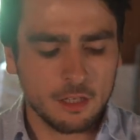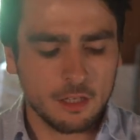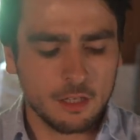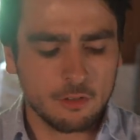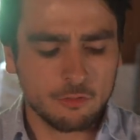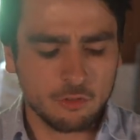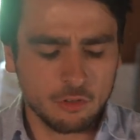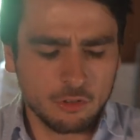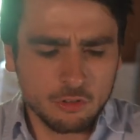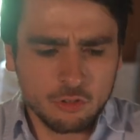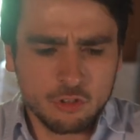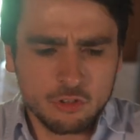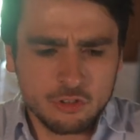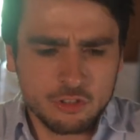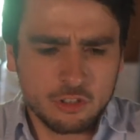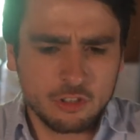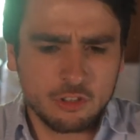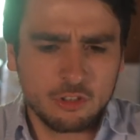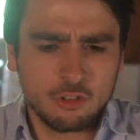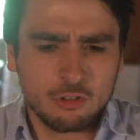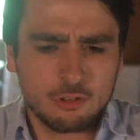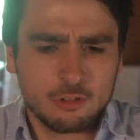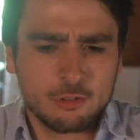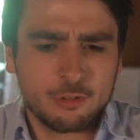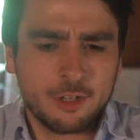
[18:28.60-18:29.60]
if you're using
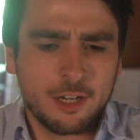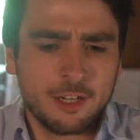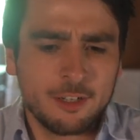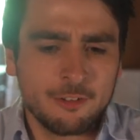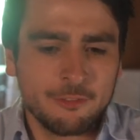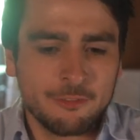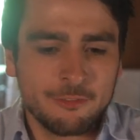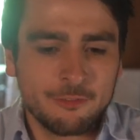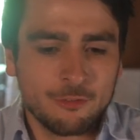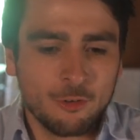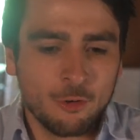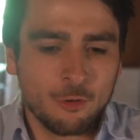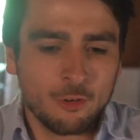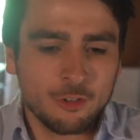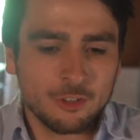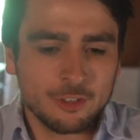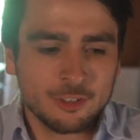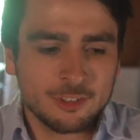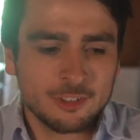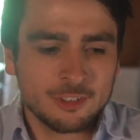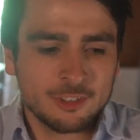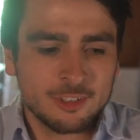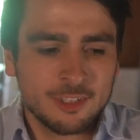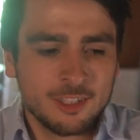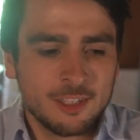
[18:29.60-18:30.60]
your creative
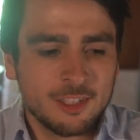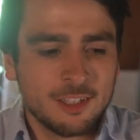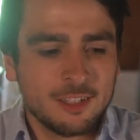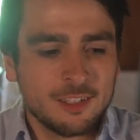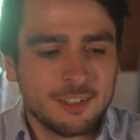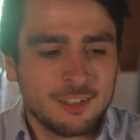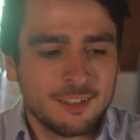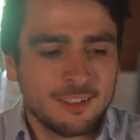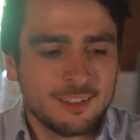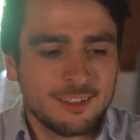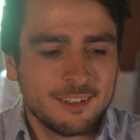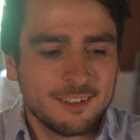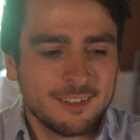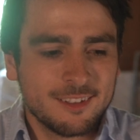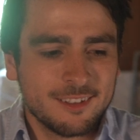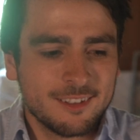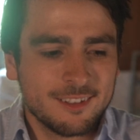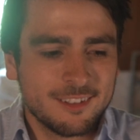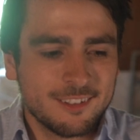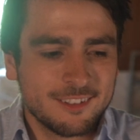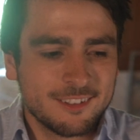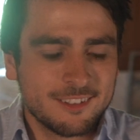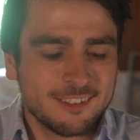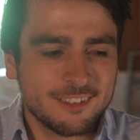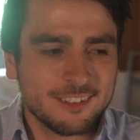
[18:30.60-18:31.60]
force
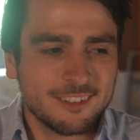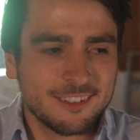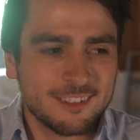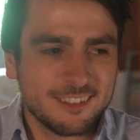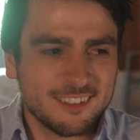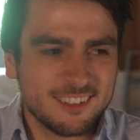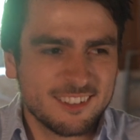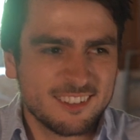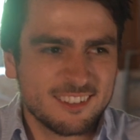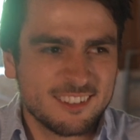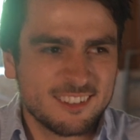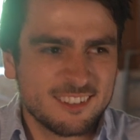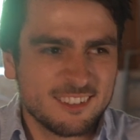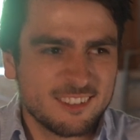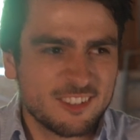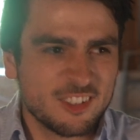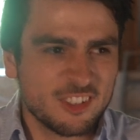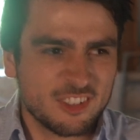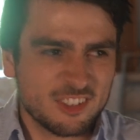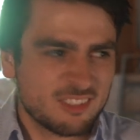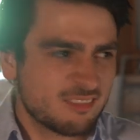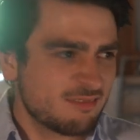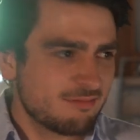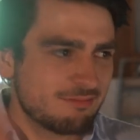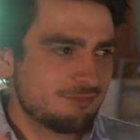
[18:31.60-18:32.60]
to
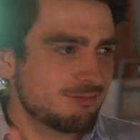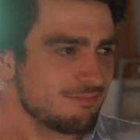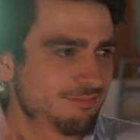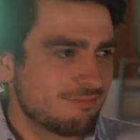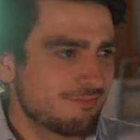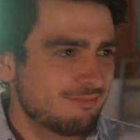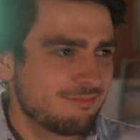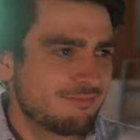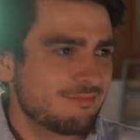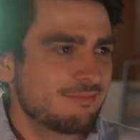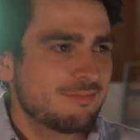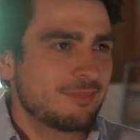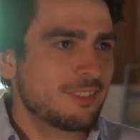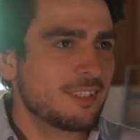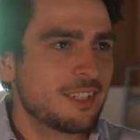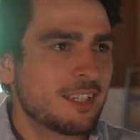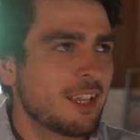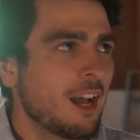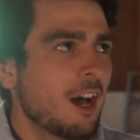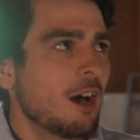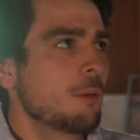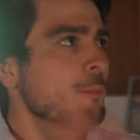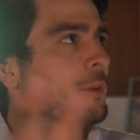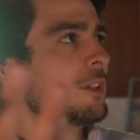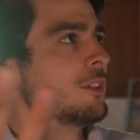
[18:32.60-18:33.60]
just
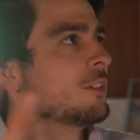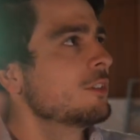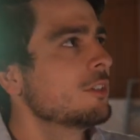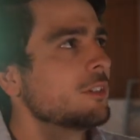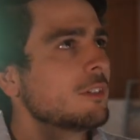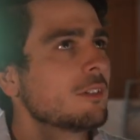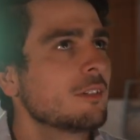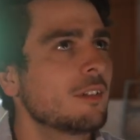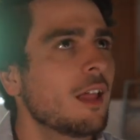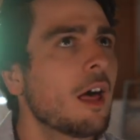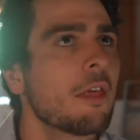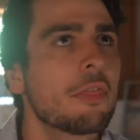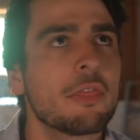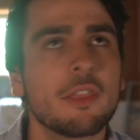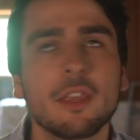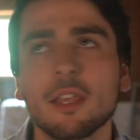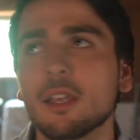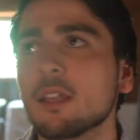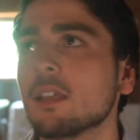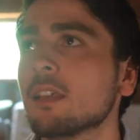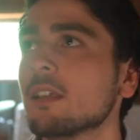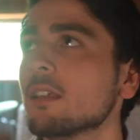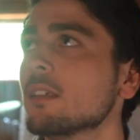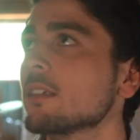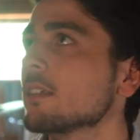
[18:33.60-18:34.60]
come into nothing,
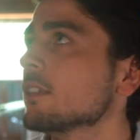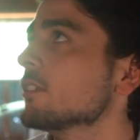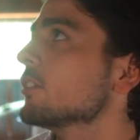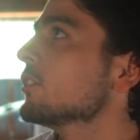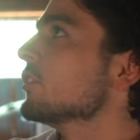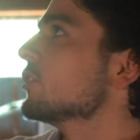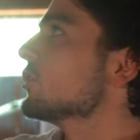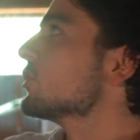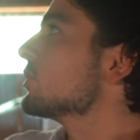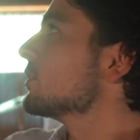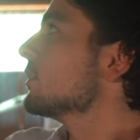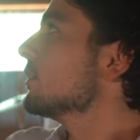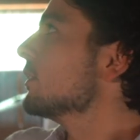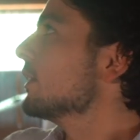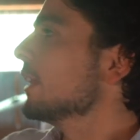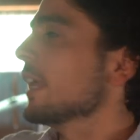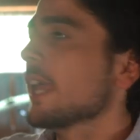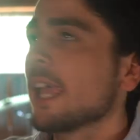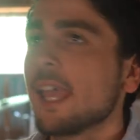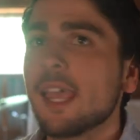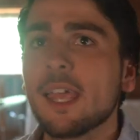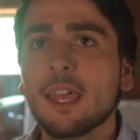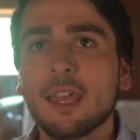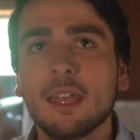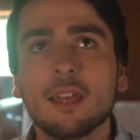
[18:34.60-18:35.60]
into just the
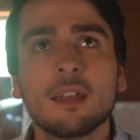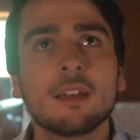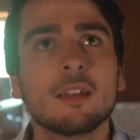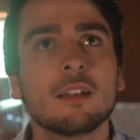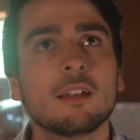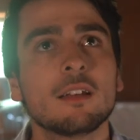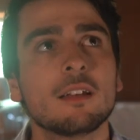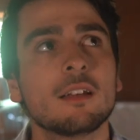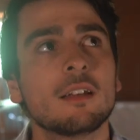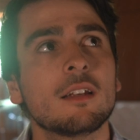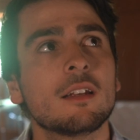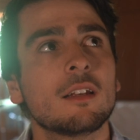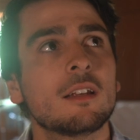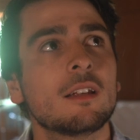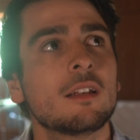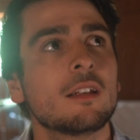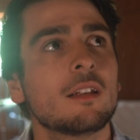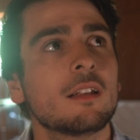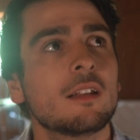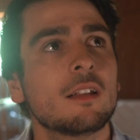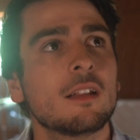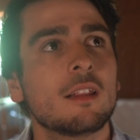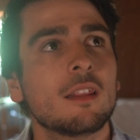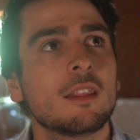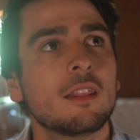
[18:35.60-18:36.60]
air,
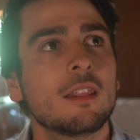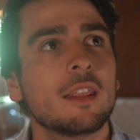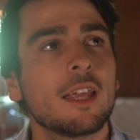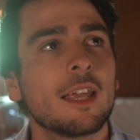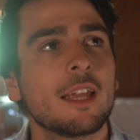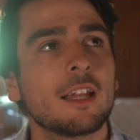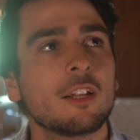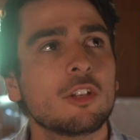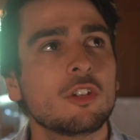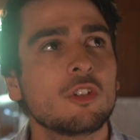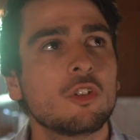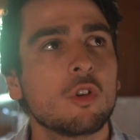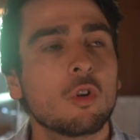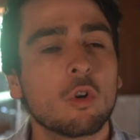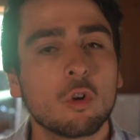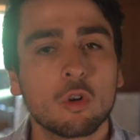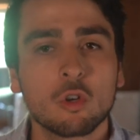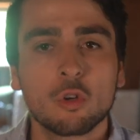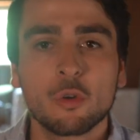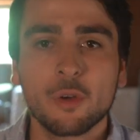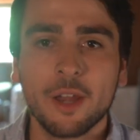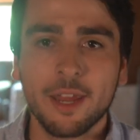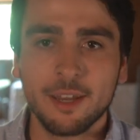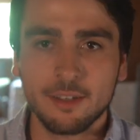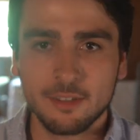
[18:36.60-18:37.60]
then your
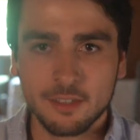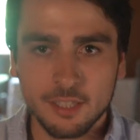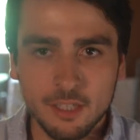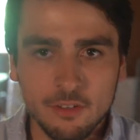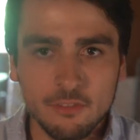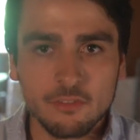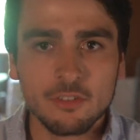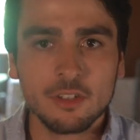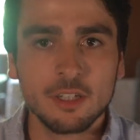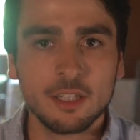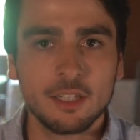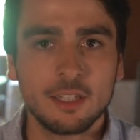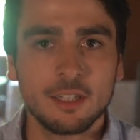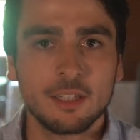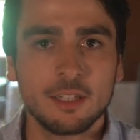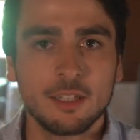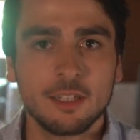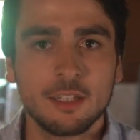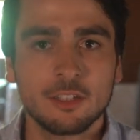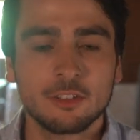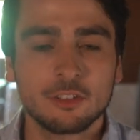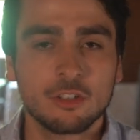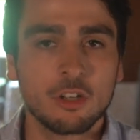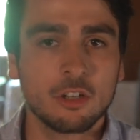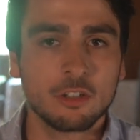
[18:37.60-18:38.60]
creativity
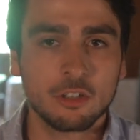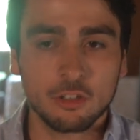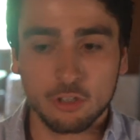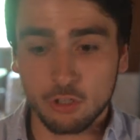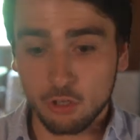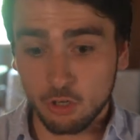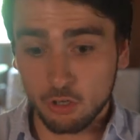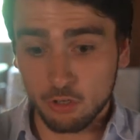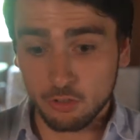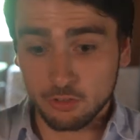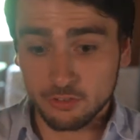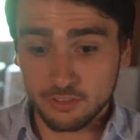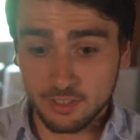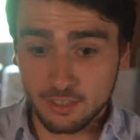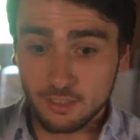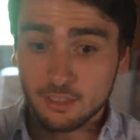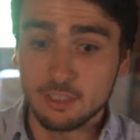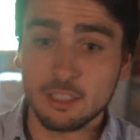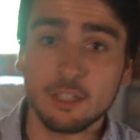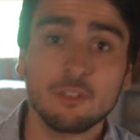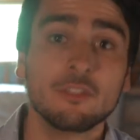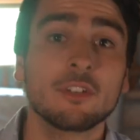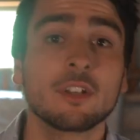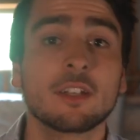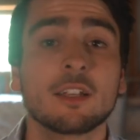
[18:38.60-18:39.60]
is going to go
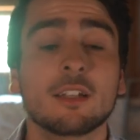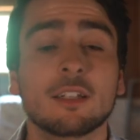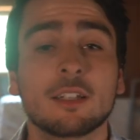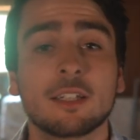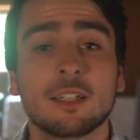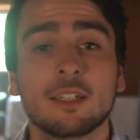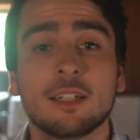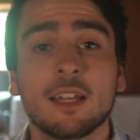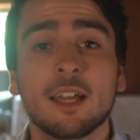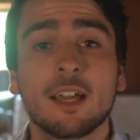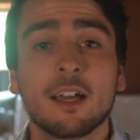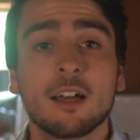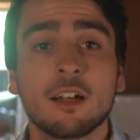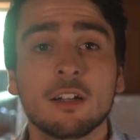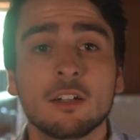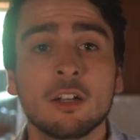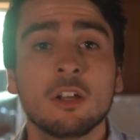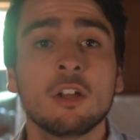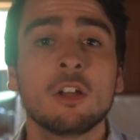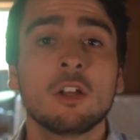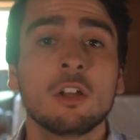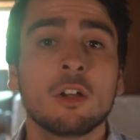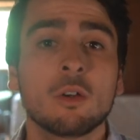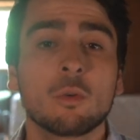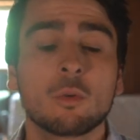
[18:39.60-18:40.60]
significantly down.
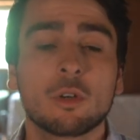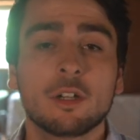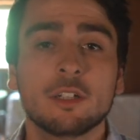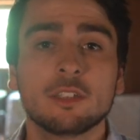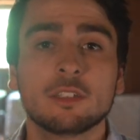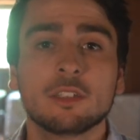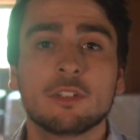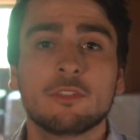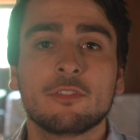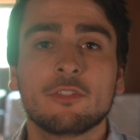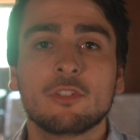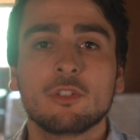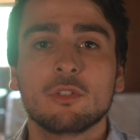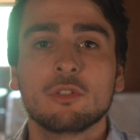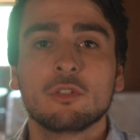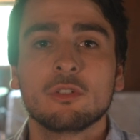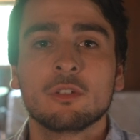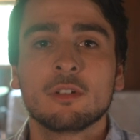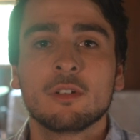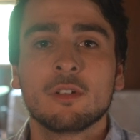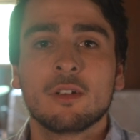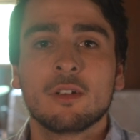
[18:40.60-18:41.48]
Whereas if you